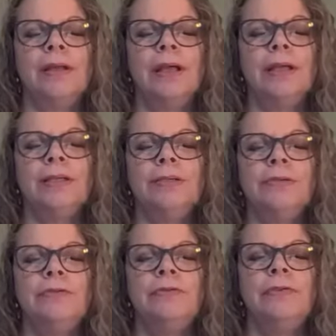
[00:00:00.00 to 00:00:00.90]
would like
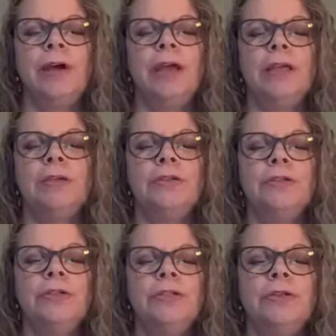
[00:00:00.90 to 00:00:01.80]
to invite you
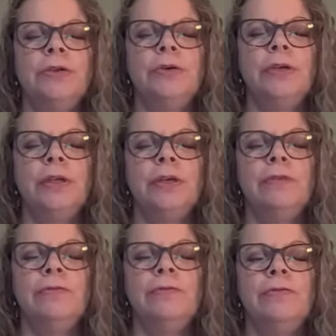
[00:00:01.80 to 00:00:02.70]
to,
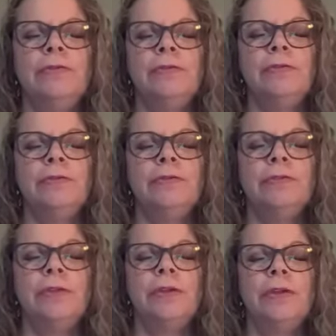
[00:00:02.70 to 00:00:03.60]
if
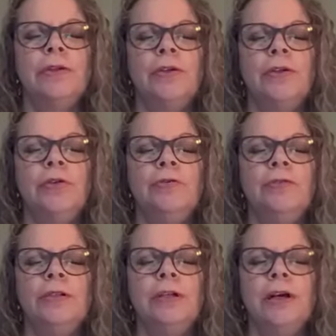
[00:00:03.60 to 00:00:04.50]
you
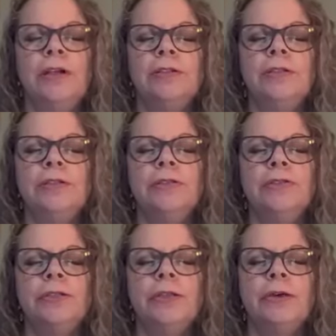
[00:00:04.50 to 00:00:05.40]
feel called to do
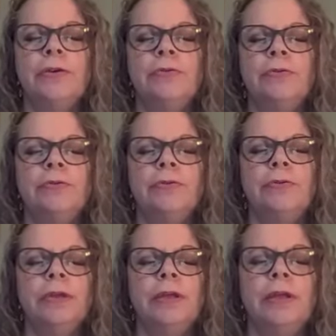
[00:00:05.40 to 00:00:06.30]
so,
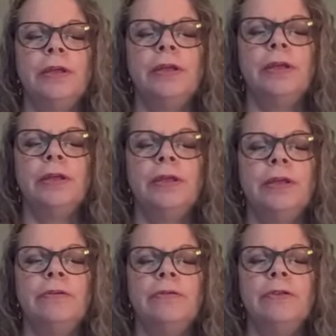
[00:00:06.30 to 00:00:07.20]

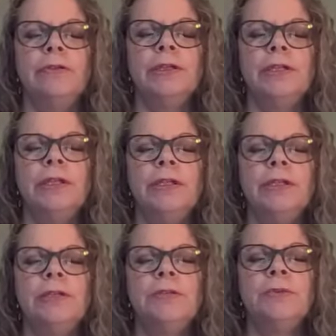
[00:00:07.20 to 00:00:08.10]
if there's
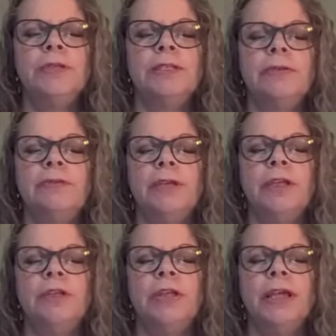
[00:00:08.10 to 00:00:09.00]
anything
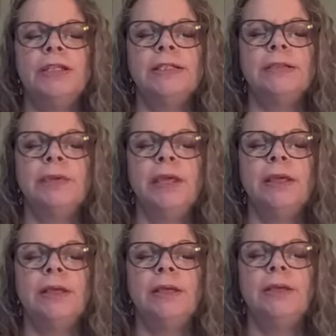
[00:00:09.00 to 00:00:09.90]
specific you'd like some
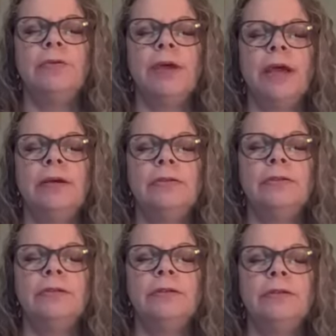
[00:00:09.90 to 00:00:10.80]
healing
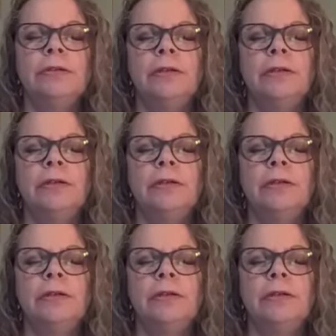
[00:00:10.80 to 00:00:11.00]
around